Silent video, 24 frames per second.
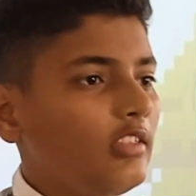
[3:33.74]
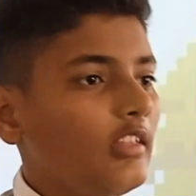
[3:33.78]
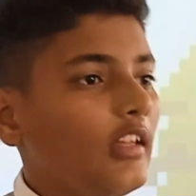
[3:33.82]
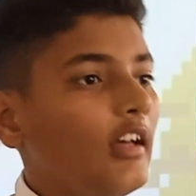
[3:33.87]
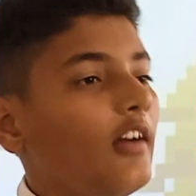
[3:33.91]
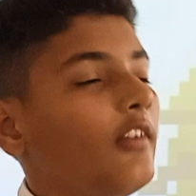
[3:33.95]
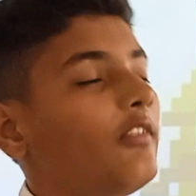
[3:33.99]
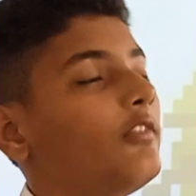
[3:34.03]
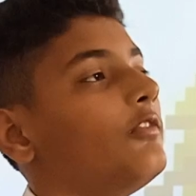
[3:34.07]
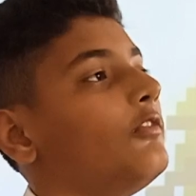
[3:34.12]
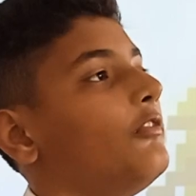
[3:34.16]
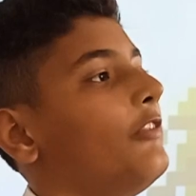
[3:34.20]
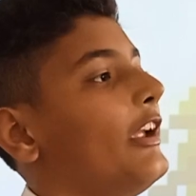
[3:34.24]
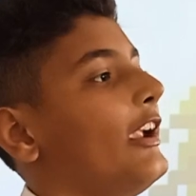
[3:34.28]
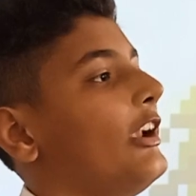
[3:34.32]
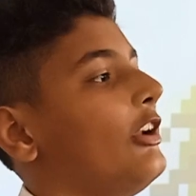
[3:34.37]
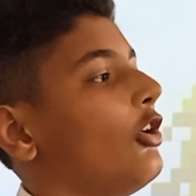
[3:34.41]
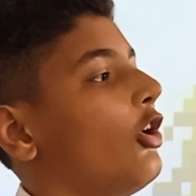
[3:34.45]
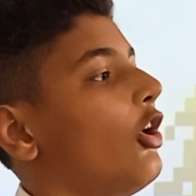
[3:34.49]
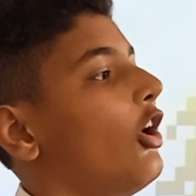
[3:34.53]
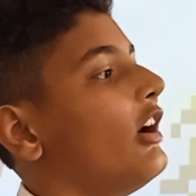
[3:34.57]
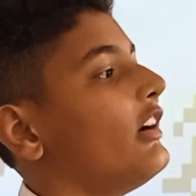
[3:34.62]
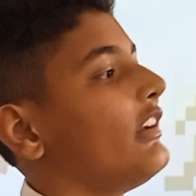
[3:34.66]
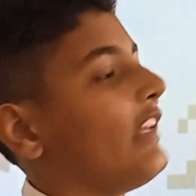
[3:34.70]
So we
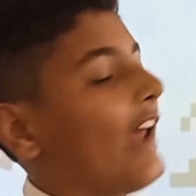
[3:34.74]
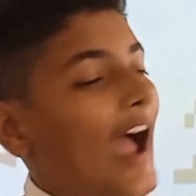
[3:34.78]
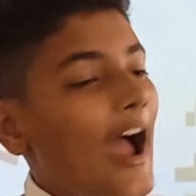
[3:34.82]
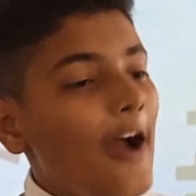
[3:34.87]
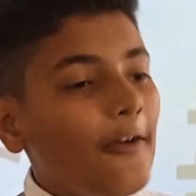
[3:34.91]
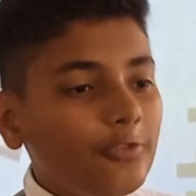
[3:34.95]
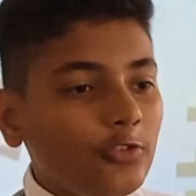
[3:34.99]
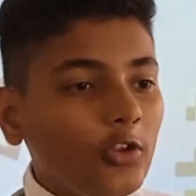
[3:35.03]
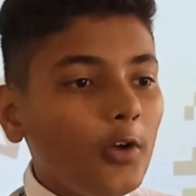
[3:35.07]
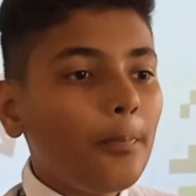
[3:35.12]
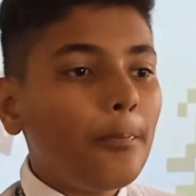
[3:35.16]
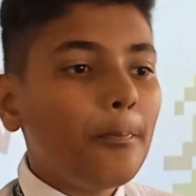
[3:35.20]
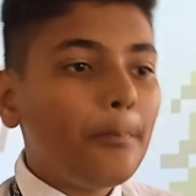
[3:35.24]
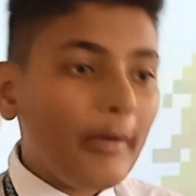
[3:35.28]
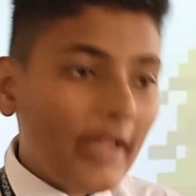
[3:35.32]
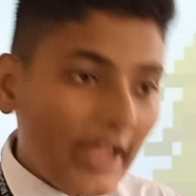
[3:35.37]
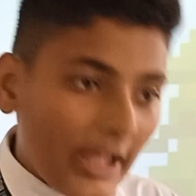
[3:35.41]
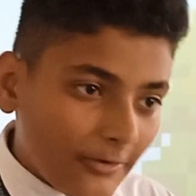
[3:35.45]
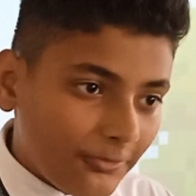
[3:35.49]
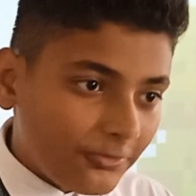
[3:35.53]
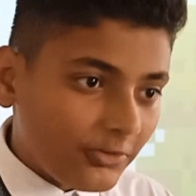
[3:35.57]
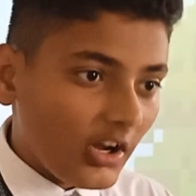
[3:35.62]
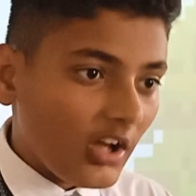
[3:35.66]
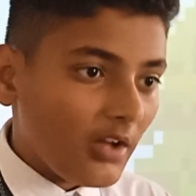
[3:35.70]
don't have to
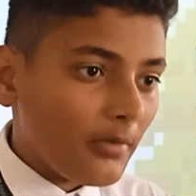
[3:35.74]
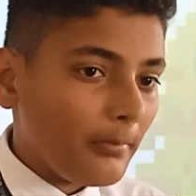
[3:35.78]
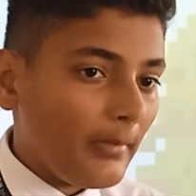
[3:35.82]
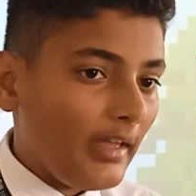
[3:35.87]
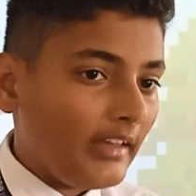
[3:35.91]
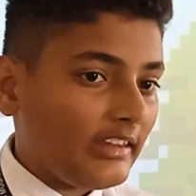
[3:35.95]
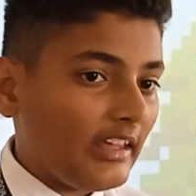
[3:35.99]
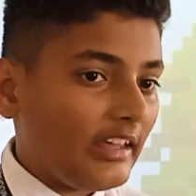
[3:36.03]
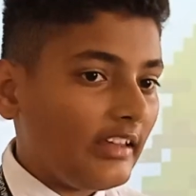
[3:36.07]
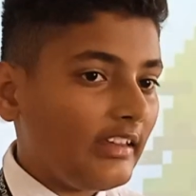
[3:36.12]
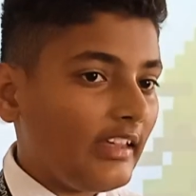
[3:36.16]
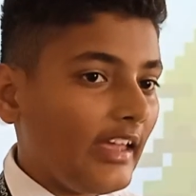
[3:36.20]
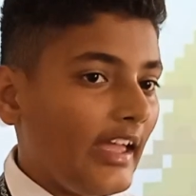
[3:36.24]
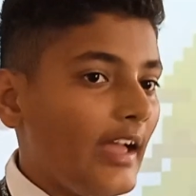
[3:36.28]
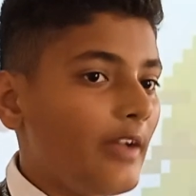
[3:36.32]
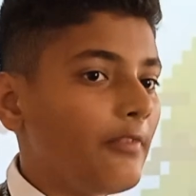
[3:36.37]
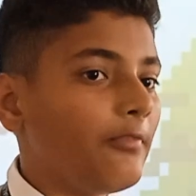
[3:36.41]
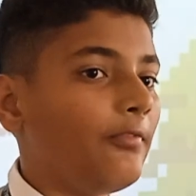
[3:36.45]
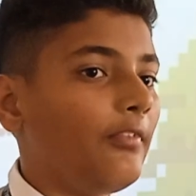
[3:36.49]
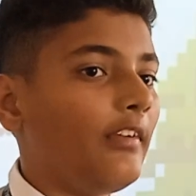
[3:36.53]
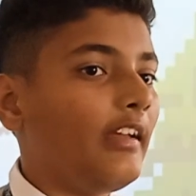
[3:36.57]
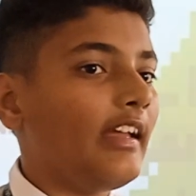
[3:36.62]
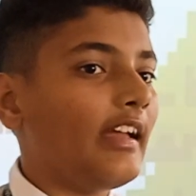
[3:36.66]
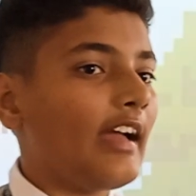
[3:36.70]
pay for making
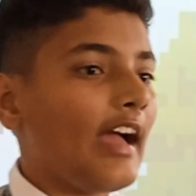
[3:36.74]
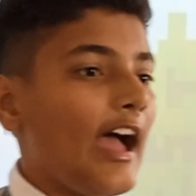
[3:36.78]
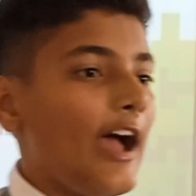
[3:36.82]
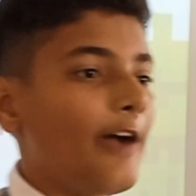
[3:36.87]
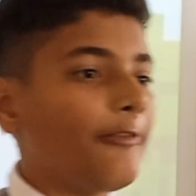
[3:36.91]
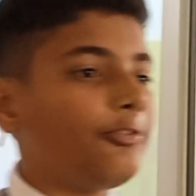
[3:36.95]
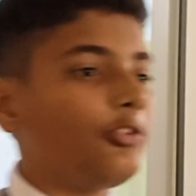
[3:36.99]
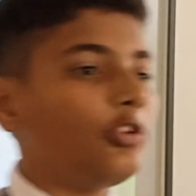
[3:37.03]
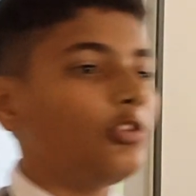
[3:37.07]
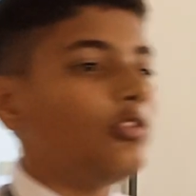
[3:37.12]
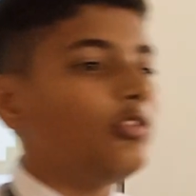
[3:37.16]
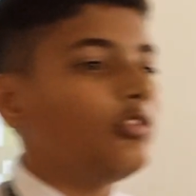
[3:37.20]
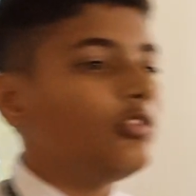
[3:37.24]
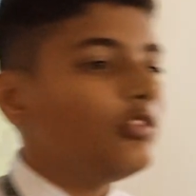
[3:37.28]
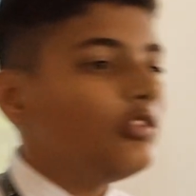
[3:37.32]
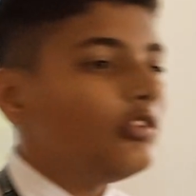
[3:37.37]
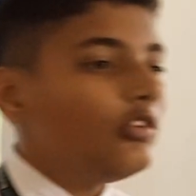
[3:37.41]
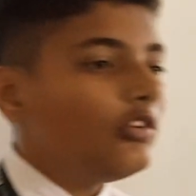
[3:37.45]
game. We have to.